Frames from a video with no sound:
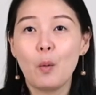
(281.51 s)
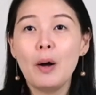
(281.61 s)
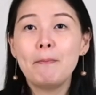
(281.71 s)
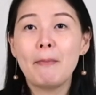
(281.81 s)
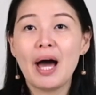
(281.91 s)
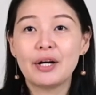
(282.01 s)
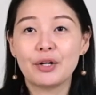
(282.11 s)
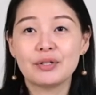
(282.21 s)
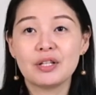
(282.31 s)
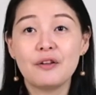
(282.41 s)
what
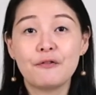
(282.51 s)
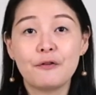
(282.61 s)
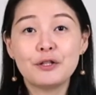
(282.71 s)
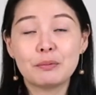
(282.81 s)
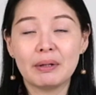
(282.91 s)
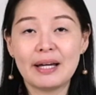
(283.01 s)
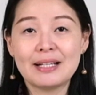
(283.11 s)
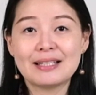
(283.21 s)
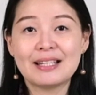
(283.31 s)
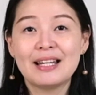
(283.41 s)
matters in the first
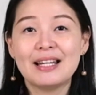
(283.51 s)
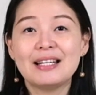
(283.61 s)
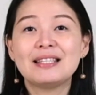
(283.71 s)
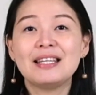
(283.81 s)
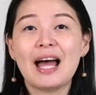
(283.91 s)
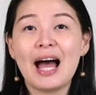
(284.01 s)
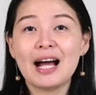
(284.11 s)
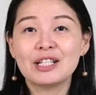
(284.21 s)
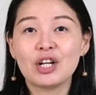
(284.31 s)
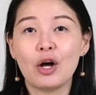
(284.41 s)
place is the
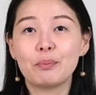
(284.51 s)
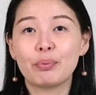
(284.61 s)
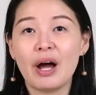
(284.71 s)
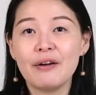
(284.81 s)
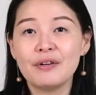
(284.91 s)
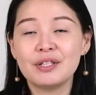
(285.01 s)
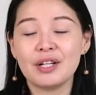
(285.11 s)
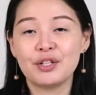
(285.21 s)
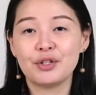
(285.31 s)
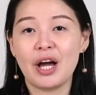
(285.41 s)
Act on Private
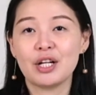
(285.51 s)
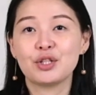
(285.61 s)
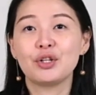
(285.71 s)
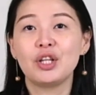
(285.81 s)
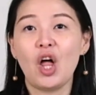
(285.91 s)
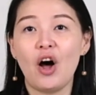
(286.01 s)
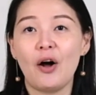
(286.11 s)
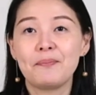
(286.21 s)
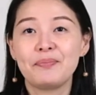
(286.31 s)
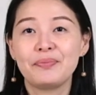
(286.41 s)
International
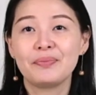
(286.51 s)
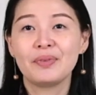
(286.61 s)
Law.